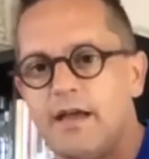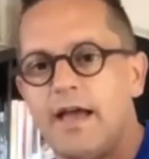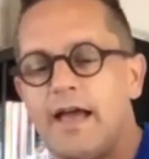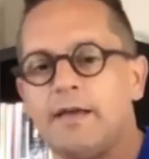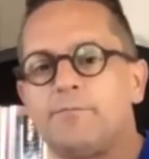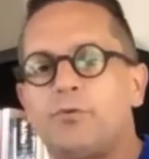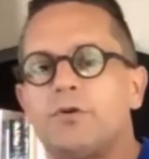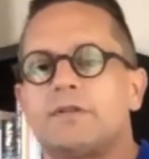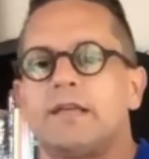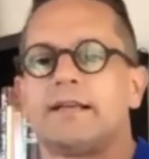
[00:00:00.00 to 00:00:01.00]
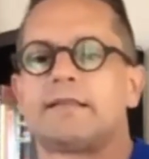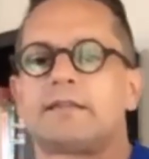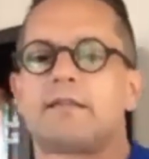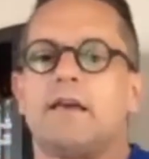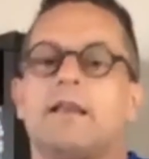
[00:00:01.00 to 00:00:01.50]
and a
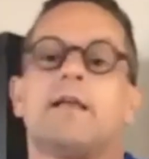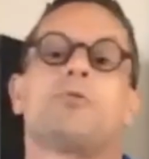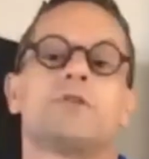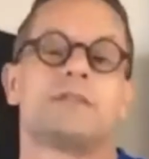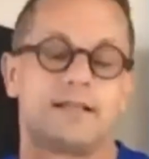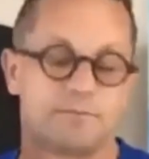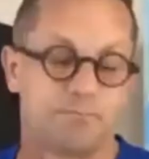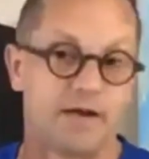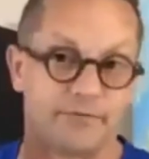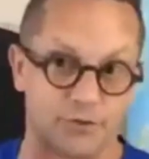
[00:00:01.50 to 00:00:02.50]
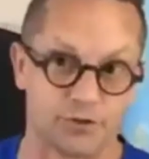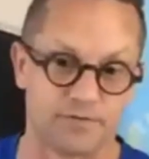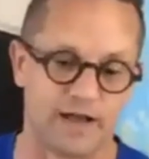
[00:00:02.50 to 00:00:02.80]
processed beverage.